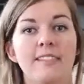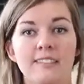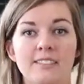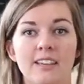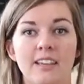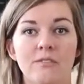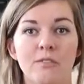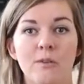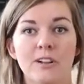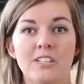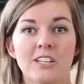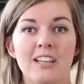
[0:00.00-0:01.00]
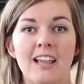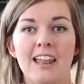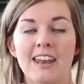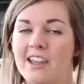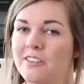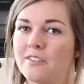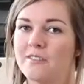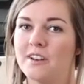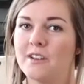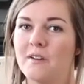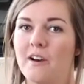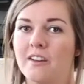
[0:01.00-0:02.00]
Thanks again for watching another
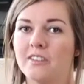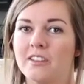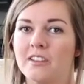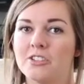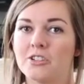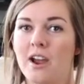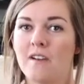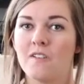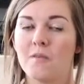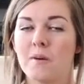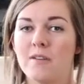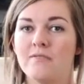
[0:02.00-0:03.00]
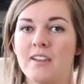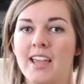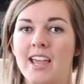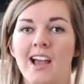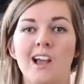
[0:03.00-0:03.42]
video on the travel buffet.